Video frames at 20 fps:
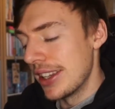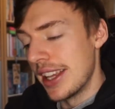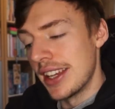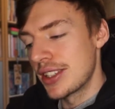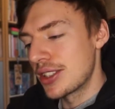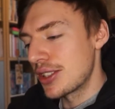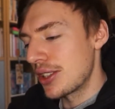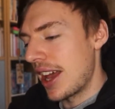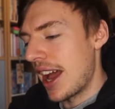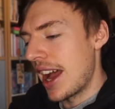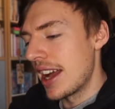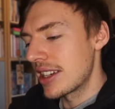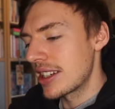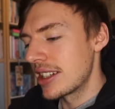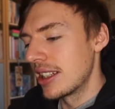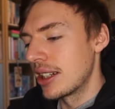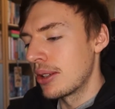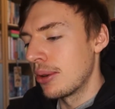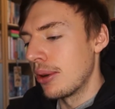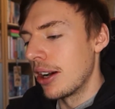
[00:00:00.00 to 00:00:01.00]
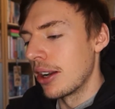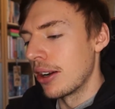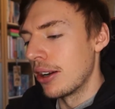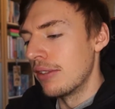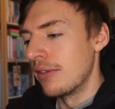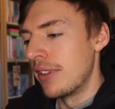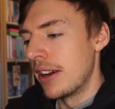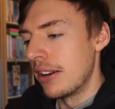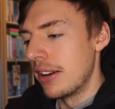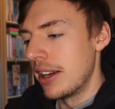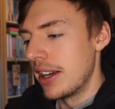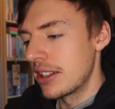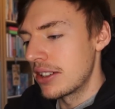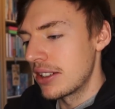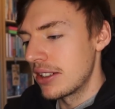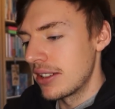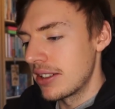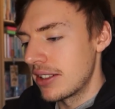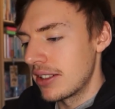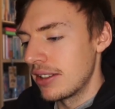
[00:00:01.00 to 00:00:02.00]
There's actually quite a lot of
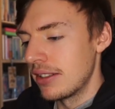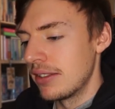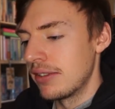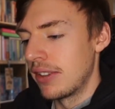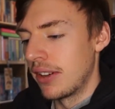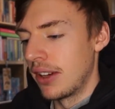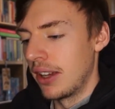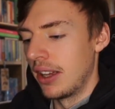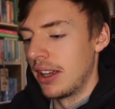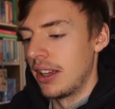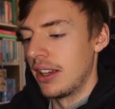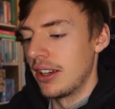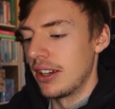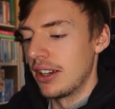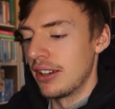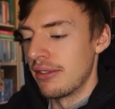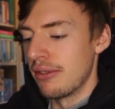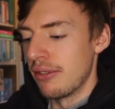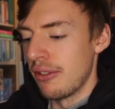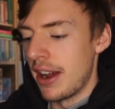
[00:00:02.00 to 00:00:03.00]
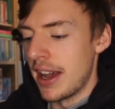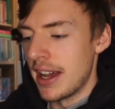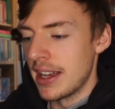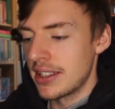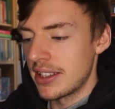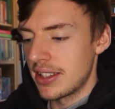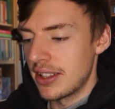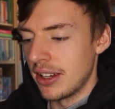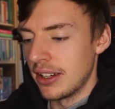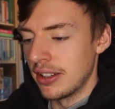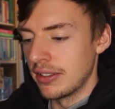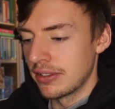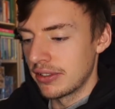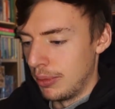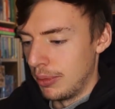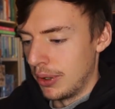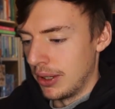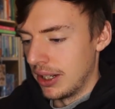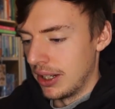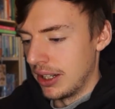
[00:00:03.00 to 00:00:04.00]
variations of rare stuff,
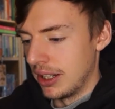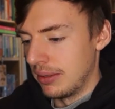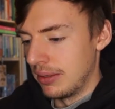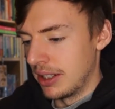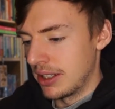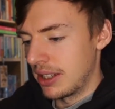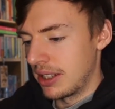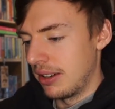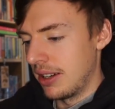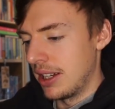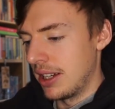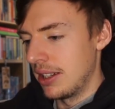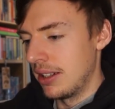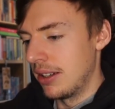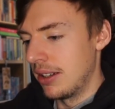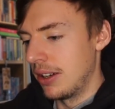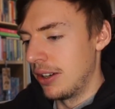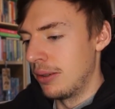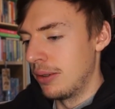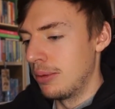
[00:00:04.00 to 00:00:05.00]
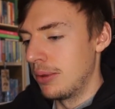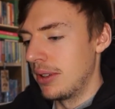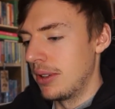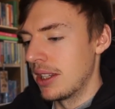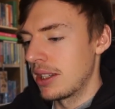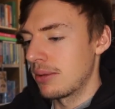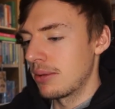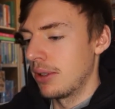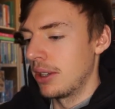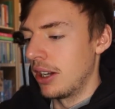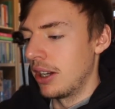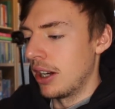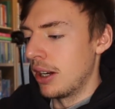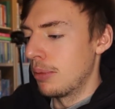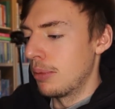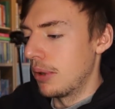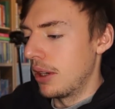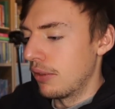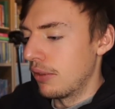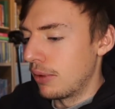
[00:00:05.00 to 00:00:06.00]
but let's go ahead and open this one
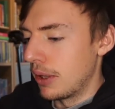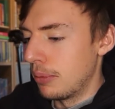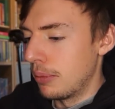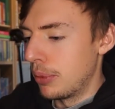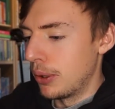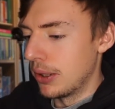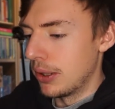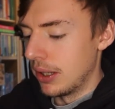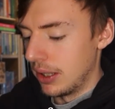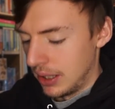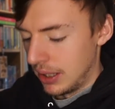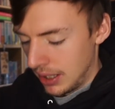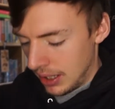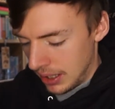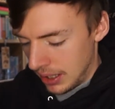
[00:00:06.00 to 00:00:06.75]
up. And if we put